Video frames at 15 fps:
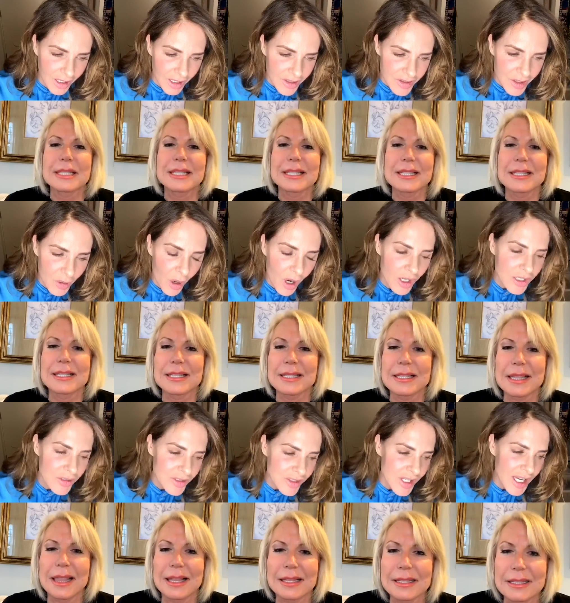Speaker 1: So are
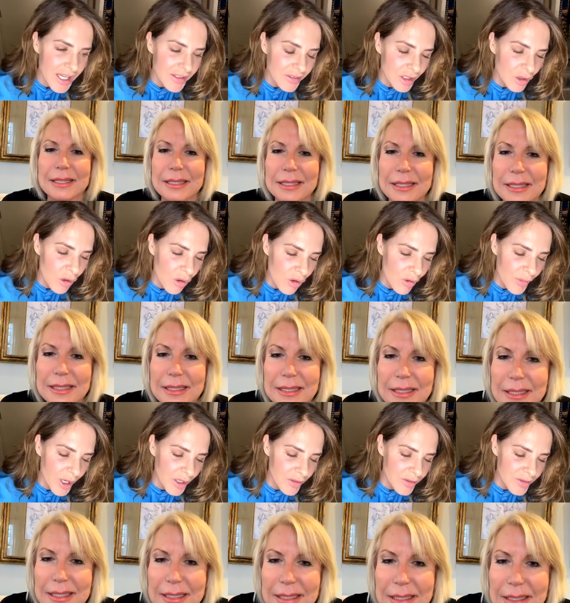you saying that
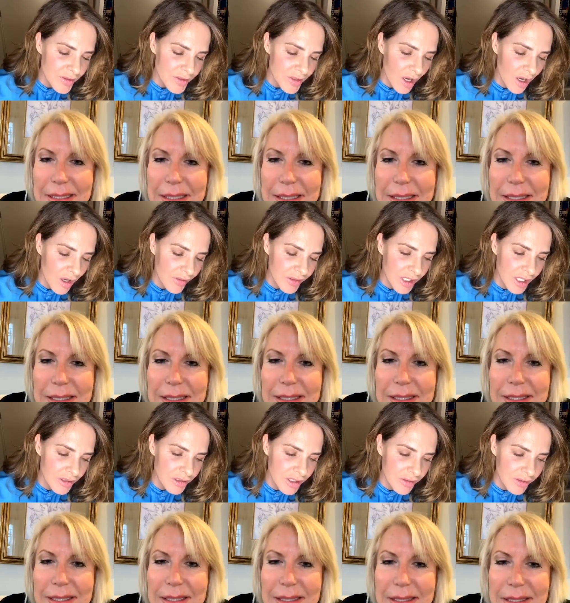hormones aren't the
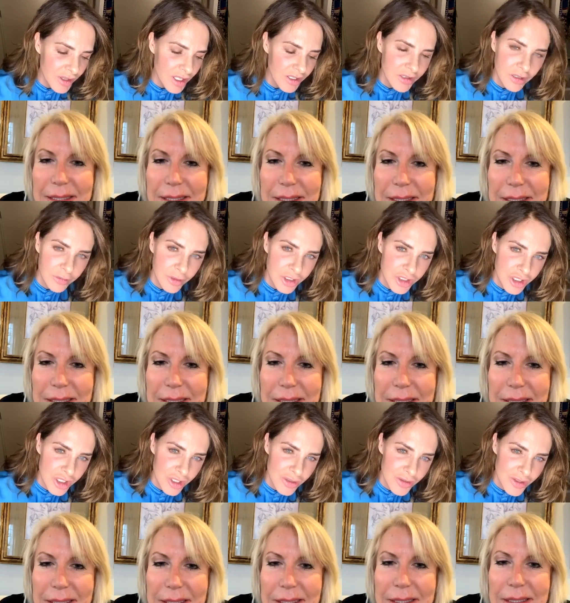only thing that
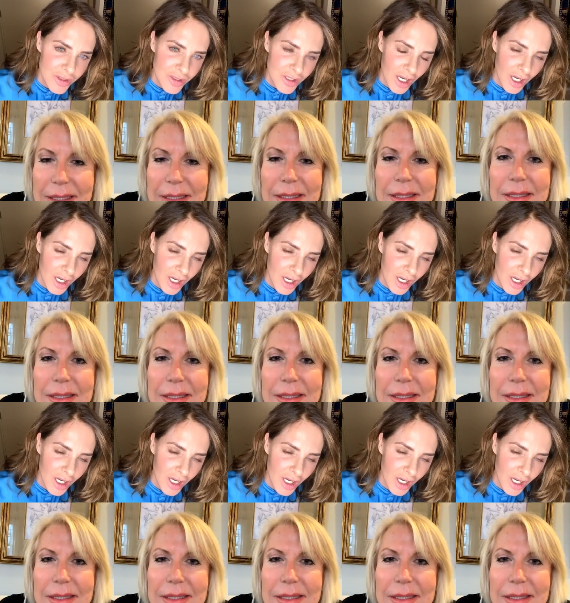reduce